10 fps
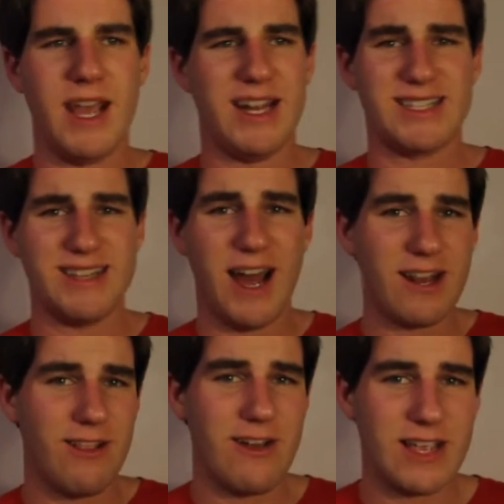It's
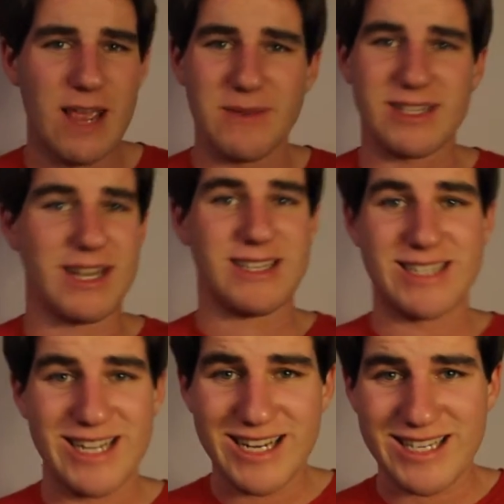not a long game. It's like
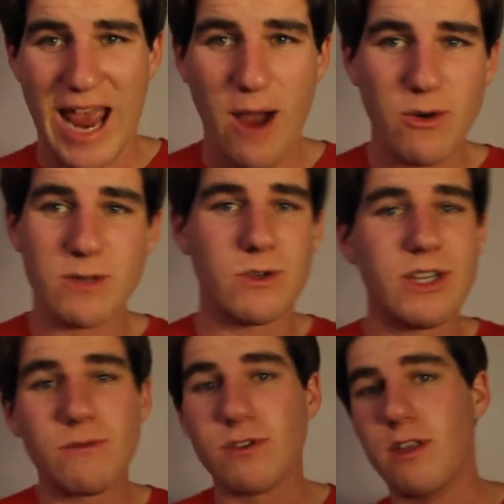6 hours, which
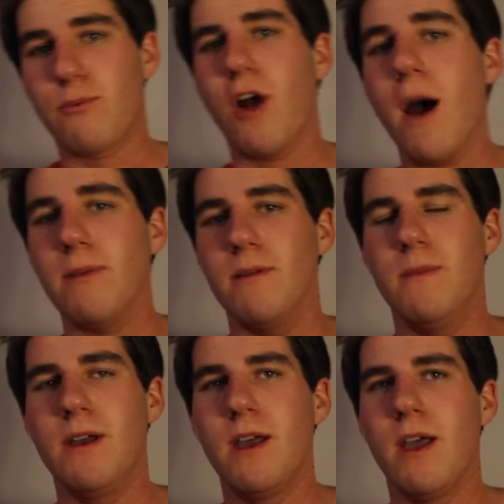isn't really the
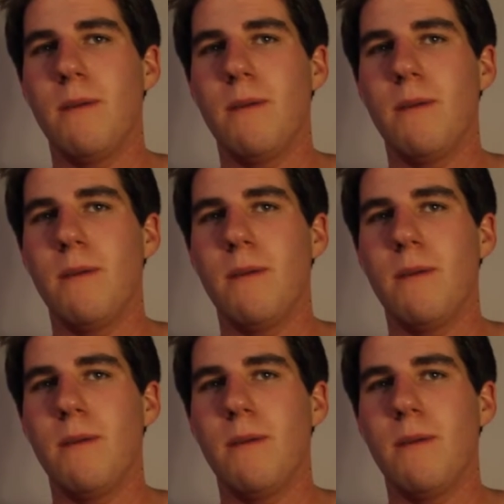problem,